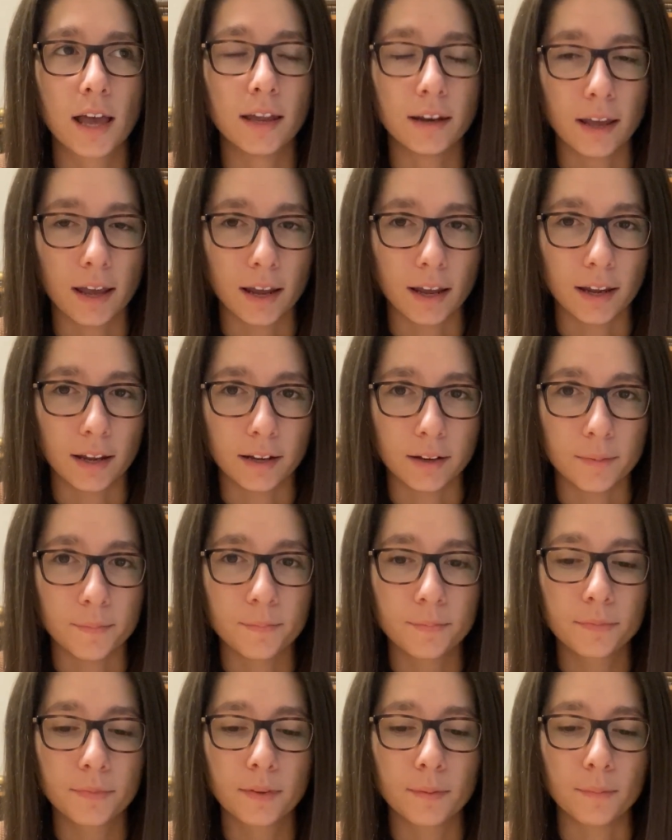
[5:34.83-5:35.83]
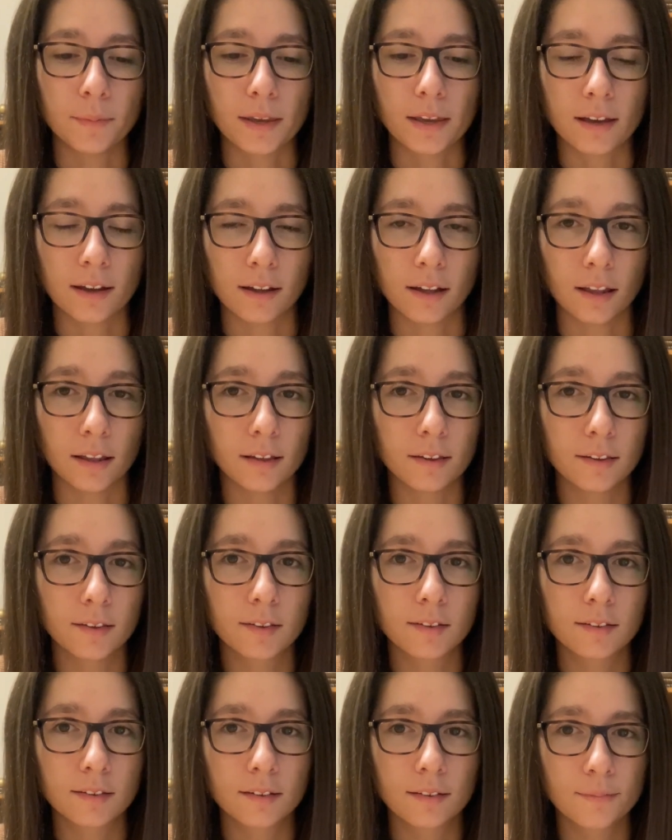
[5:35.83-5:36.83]
NA
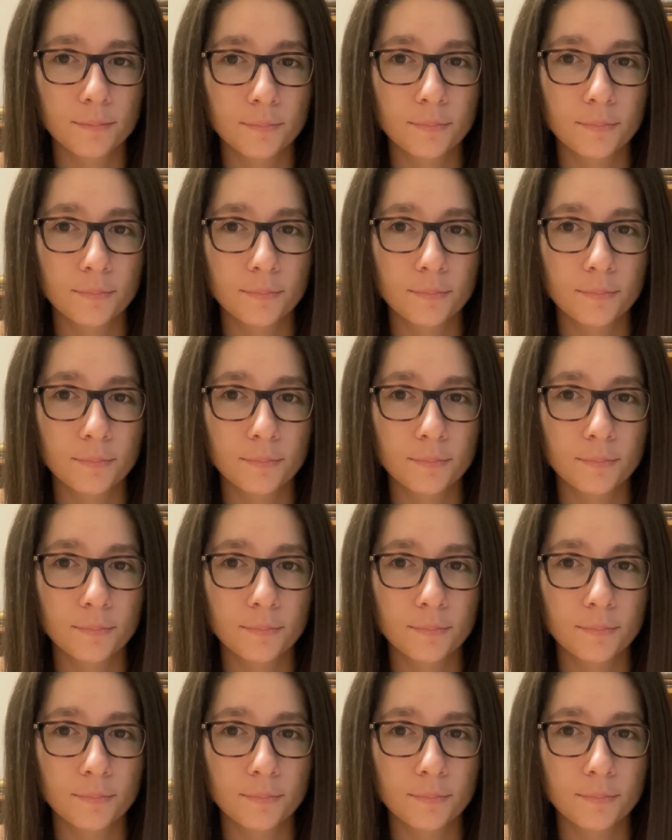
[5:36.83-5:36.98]
because